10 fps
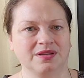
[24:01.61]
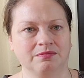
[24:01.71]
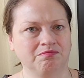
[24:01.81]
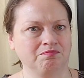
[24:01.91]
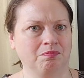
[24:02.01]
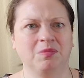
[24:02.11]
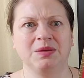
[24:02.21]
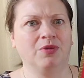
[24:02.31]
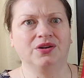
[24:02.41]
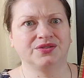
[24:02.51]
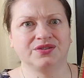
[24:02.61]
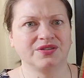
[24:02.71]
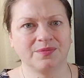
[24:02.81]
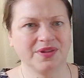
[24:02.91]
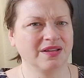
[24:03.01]
some meatballs or
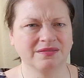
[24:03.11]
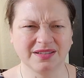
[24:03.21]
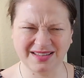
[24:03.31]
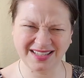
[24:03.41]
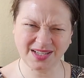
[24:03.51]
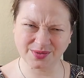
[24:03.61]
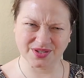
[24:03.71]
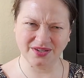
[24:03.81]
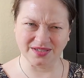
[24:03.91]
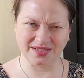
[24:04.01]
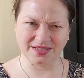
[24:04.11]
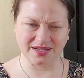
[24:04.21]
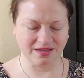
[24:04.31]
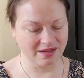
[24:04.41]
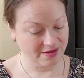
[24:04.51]
something. That sounds good, doesn't it?